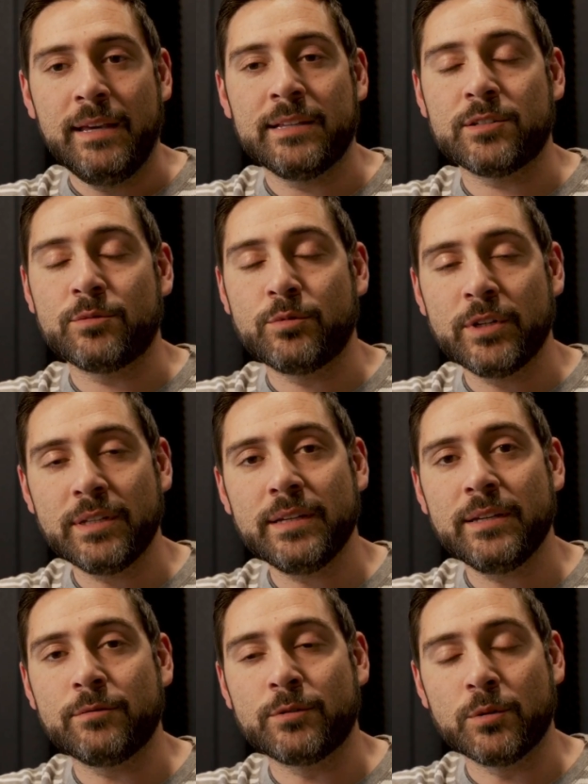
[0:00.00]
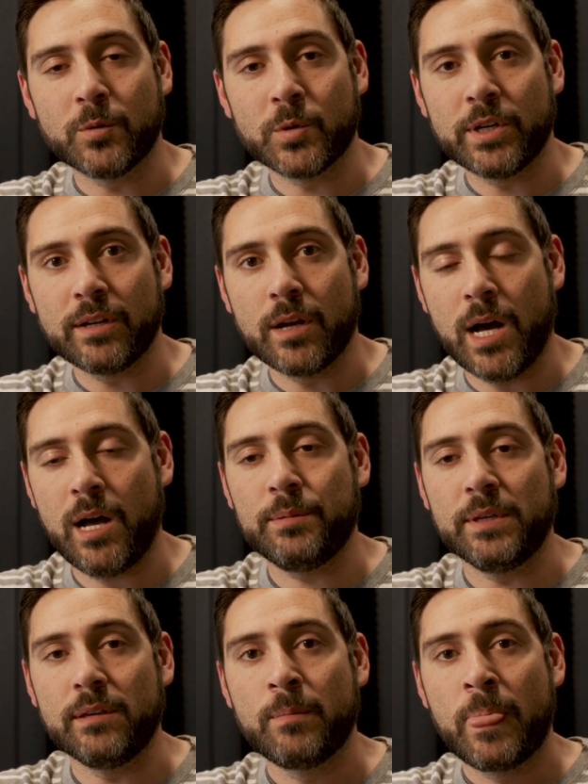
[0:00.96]
It's a really rewarding
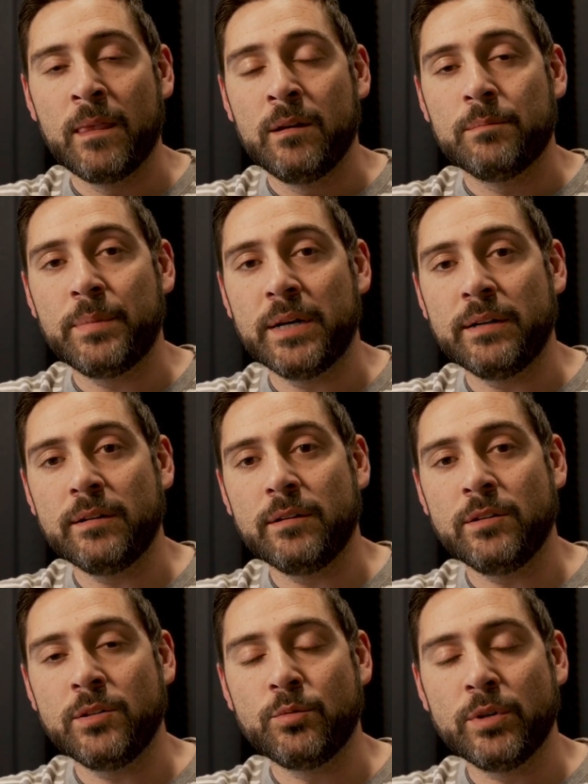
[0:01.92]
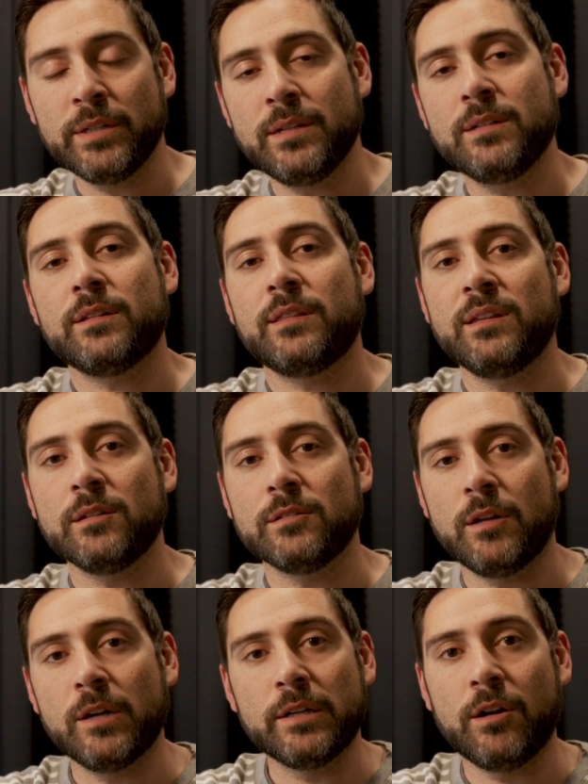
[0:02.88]
hobby, but you really need to think
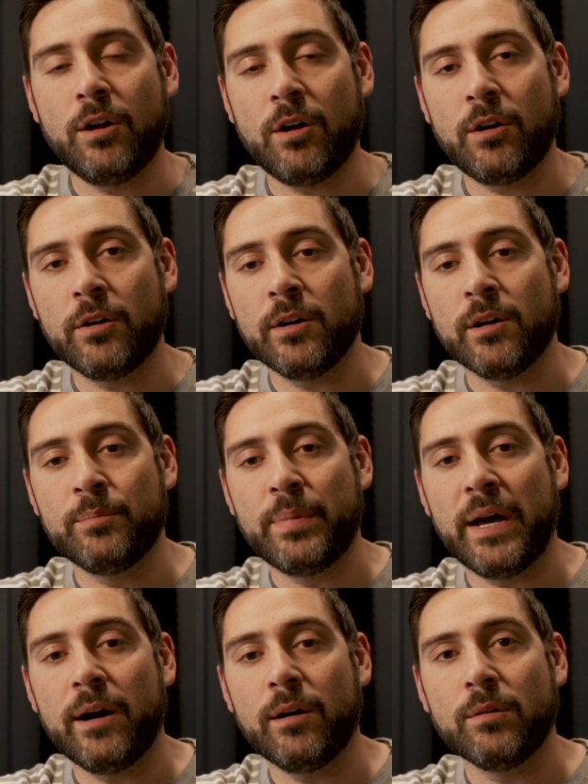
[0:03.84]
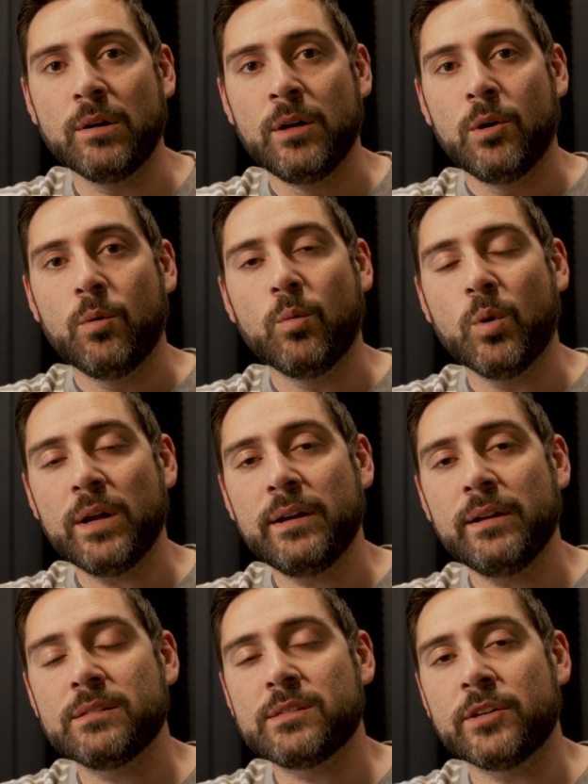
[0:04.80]
long and hard about what
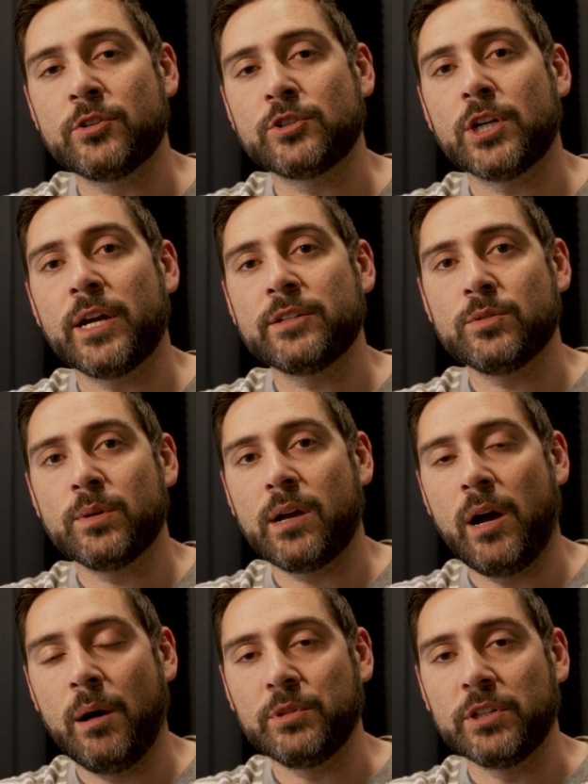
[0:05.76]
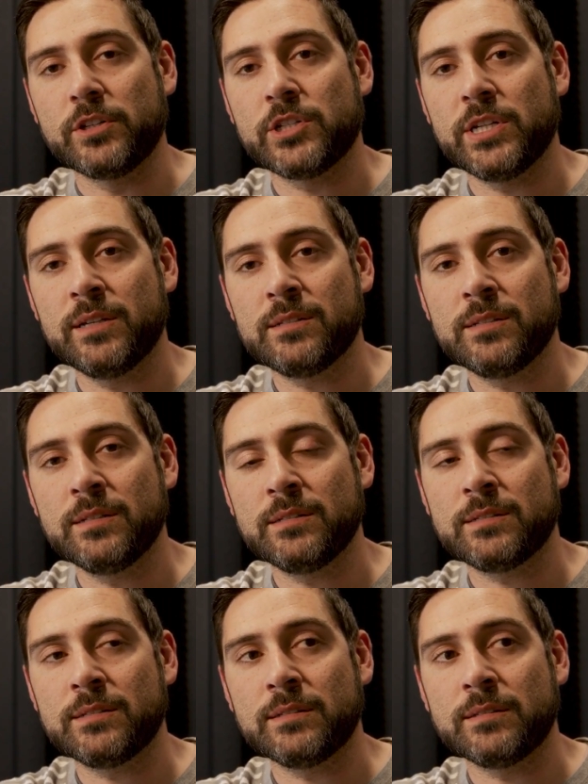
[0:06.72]
it is that you're trying to accomplish. Is
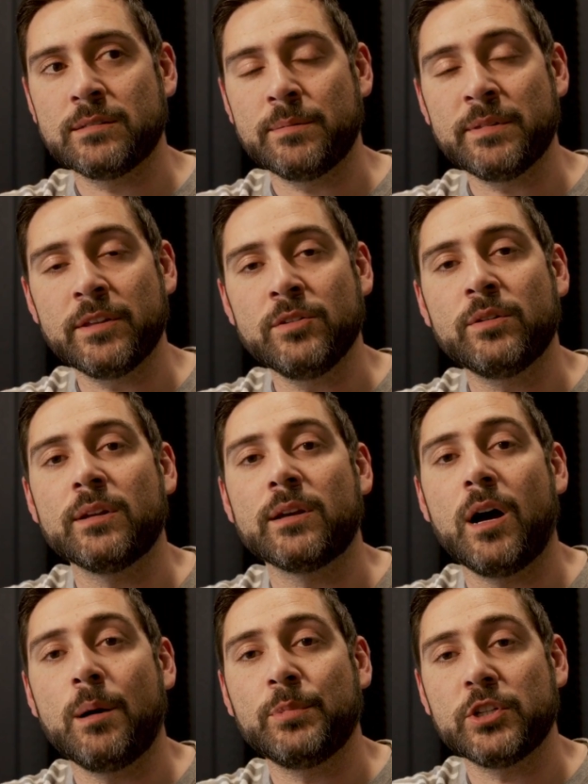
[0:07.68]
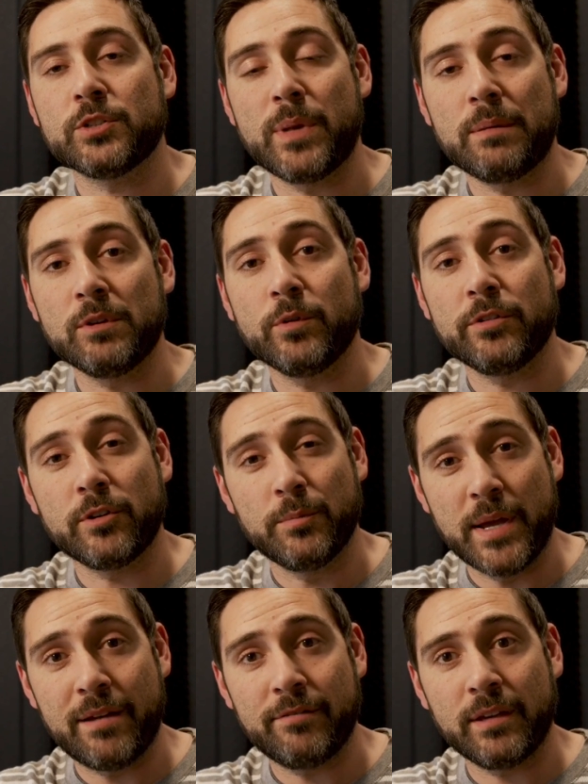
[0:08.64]
this something that you can accomplish maybe with
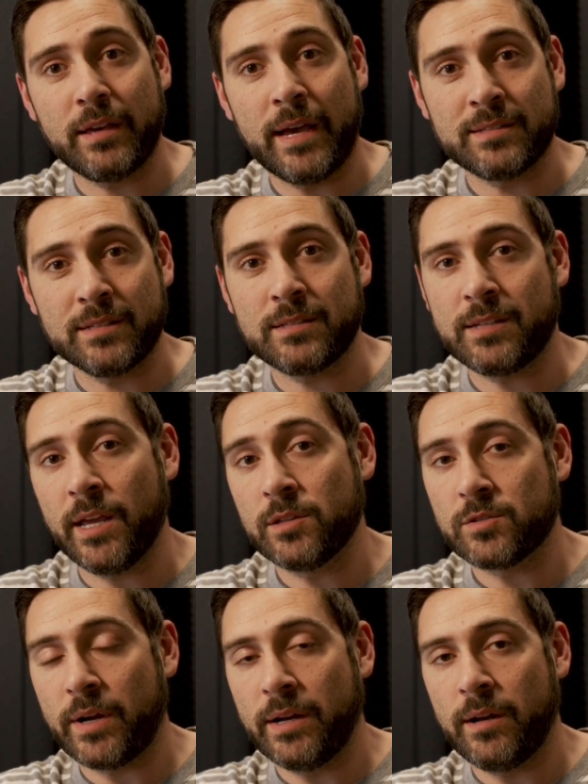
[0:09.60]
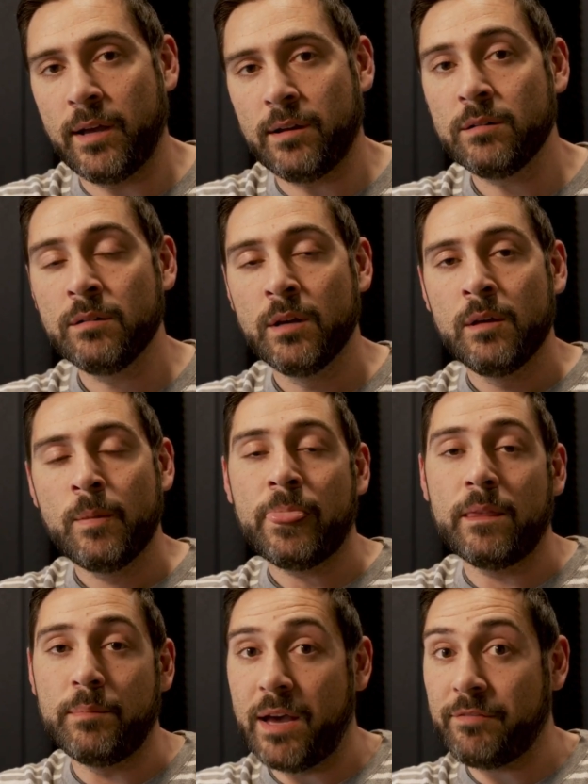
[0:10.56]
your Mavic as it stands right now?
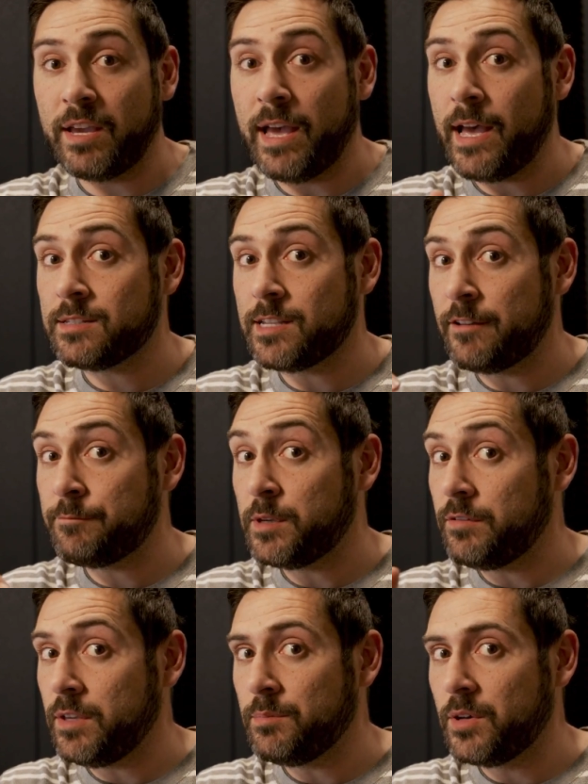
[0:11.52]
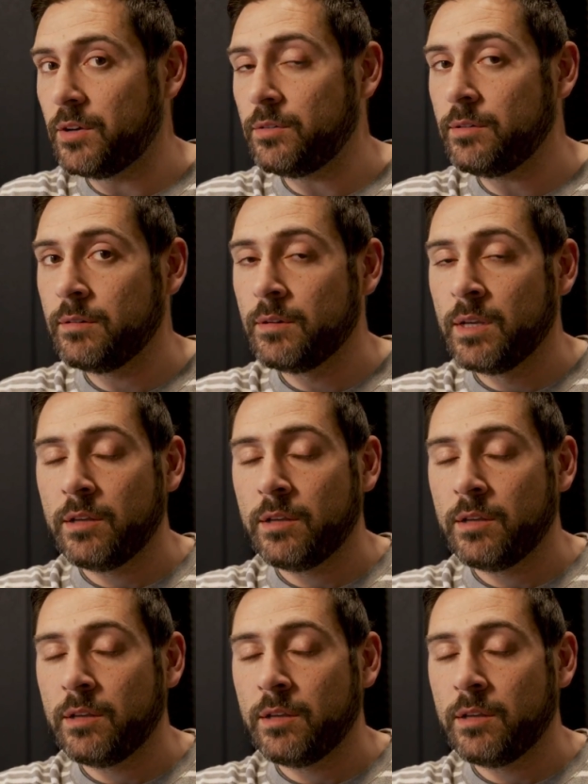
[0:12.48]
The Mavic has FPV mode.